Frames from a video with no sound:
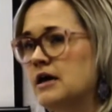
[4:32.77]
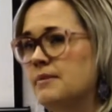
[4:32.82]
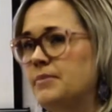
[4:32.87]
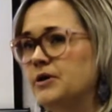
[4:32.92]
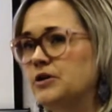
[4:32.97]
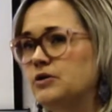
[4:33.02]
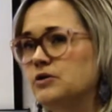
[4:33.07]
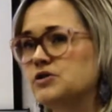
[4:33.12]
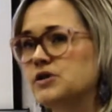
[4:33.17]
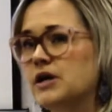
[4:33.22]

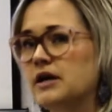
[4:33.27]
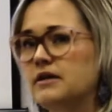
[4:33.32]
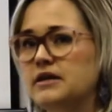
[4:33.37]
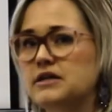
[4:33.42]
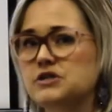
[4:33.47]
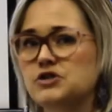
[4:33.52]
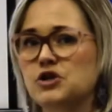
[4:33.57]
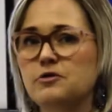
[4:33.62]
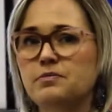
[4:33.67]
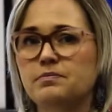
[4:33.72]
because
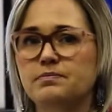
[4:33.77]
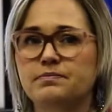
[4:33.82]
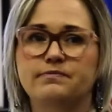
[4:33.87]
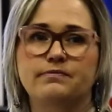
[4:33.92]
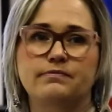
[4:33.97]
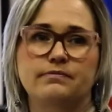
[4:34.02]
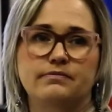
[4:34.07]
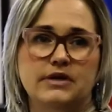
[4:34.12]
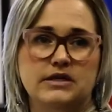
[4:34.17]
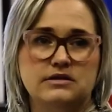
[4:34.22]

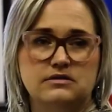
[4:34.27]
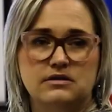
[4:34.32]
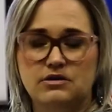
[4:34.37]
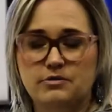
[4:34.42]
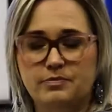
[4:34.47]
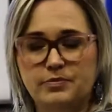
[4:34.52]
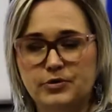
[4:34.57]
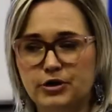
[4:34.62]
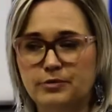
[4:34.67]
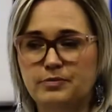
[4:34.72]
there's no
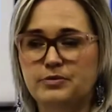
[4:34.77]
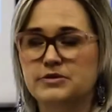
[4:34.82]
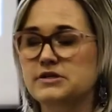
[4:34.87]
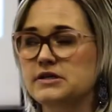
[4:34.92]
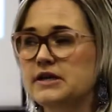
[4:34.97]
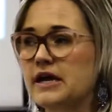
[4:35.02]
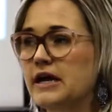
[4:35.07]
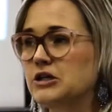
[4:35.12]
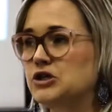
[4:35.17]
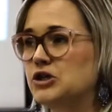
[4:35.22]
purpose
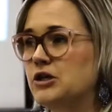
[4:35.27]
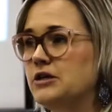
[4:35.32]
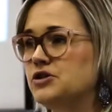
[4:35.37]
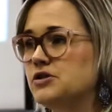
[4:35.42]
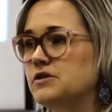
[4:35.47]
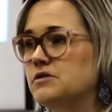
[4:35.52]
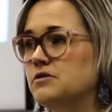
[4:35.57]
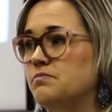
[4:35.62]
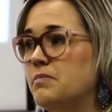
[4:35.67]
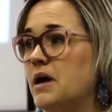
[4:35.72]
in actually
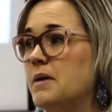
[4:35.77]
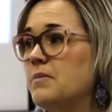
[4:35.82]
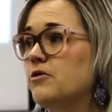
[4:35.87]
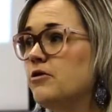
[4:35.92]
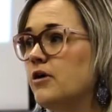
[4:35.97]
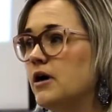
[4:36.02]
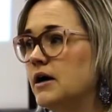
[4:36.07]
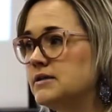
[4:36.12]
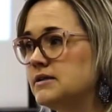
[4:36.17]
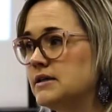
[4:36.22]
just
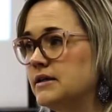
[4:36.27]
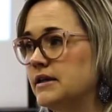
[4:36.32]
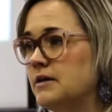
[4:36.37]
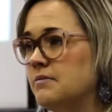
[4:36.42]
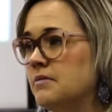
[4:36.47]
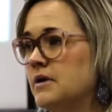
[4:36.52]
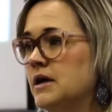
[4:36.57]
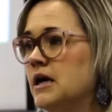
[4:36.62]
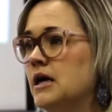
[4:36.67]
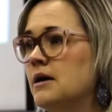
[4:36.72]
memorizing
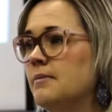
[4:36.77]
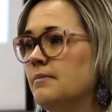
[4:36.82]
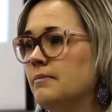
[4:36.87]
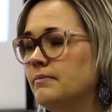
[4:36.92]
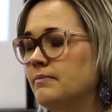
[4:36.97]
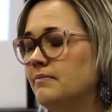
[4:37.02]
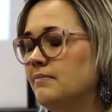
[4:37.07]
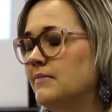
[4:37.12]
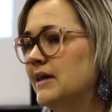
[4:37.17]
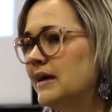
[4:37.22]
them.
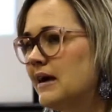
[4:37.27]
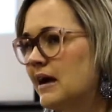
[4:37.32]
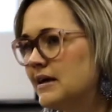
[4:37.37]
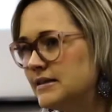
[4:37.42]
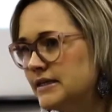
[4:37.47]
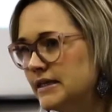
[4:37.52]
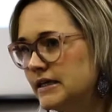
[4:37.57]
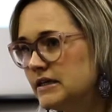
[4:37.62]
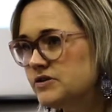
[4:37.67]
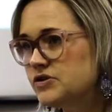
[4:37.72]
The
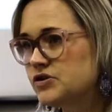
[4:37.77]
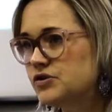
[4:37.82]
idea is